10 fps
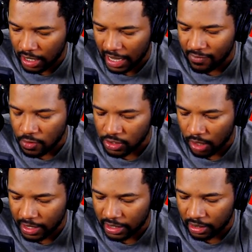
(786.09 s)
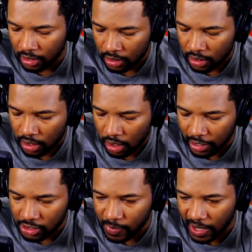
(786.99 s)
I can't even use all my ki.
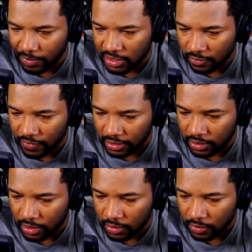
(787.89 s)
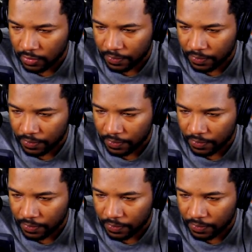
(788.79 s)
I can use my elemental factor though.